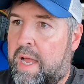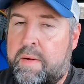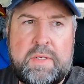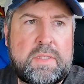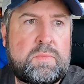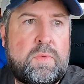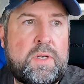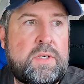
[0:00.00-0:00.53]
I
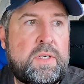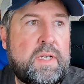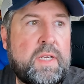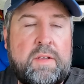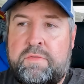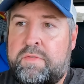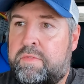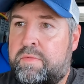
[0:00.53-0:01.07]
was wondering
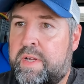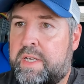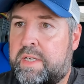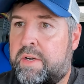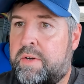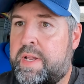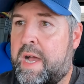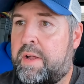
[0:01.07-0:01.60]
if we could
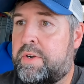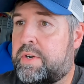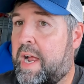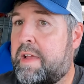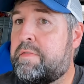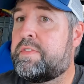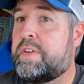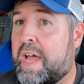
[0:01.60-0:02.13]
go down here.
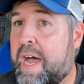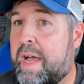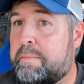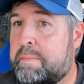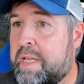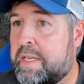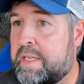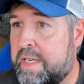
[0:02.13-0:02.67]
I have
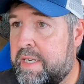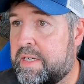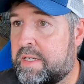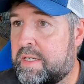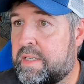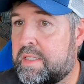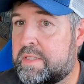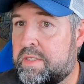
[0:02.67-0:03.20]
not been
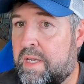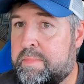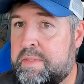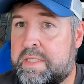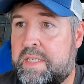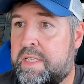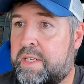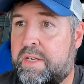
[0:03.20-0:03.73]
here, so I'm
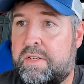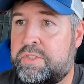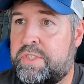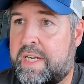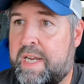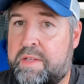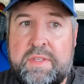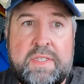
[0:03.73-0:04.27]
just gonna go
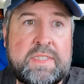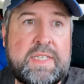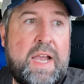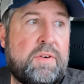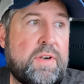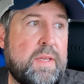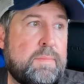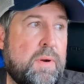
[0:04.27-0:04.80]
check out this
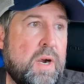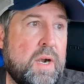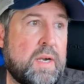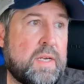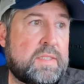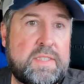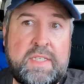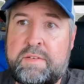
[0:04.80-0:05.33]
county
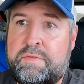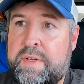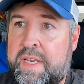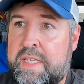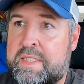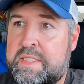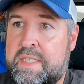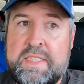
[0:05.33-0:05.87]
park, see if we
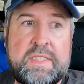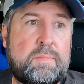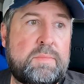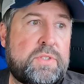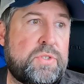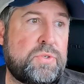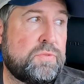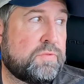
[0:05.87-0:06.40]
can see some
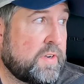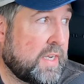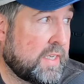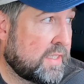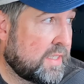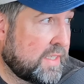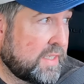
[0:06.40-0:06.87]
tufa.